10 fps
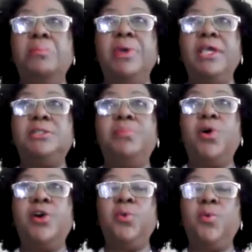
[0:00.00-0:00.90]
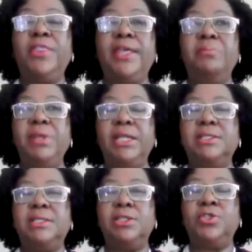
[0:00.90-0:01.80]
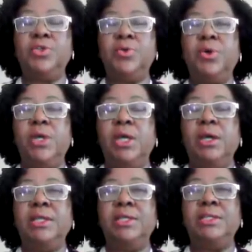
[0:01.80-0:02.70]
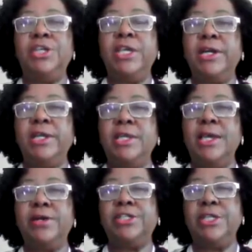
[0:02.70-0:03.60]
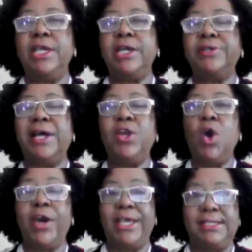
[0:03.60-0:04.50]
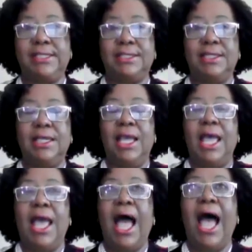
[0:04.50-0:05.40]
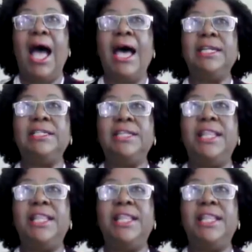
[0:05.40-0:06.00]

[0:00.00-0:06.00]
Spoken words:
is born with the ability to, he or she hears a noise. And